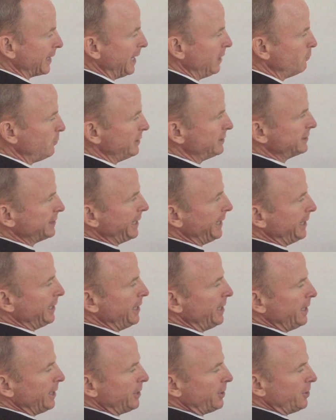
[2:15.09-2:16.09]
And we
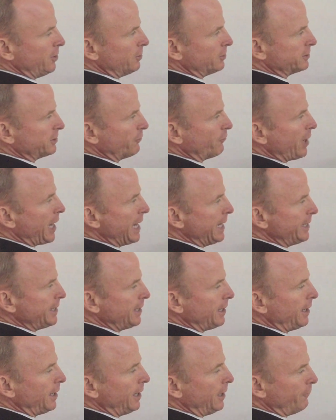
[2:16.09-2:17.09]
say, here's the
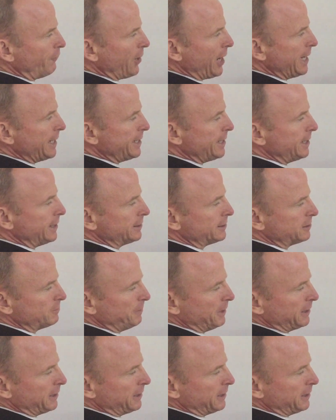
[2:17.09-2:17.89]
radius